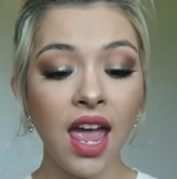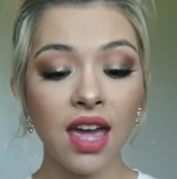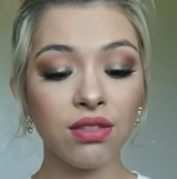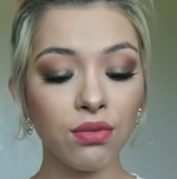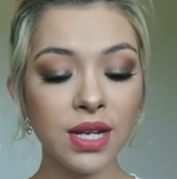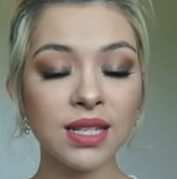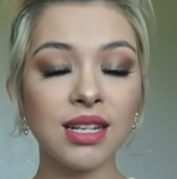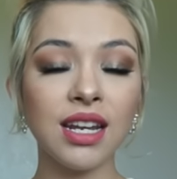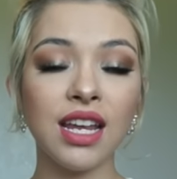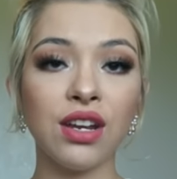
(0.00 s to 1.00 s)
And the
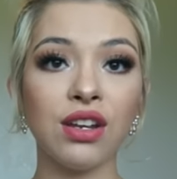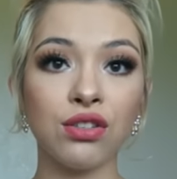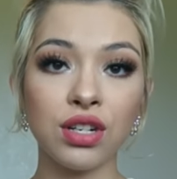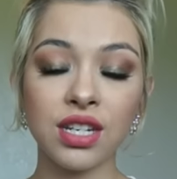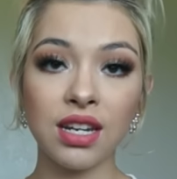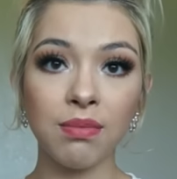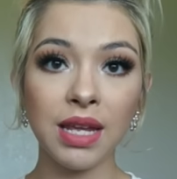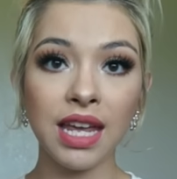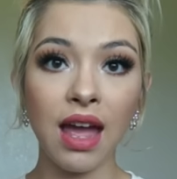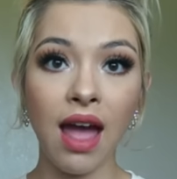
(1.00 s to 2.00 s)
reason it interested
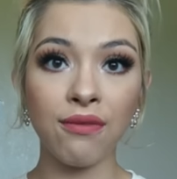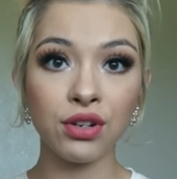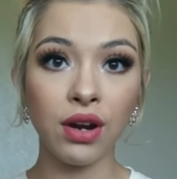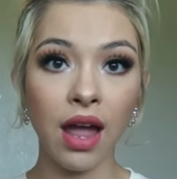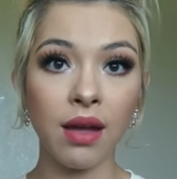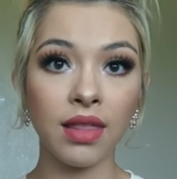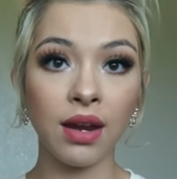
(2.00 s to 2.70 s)
me after I,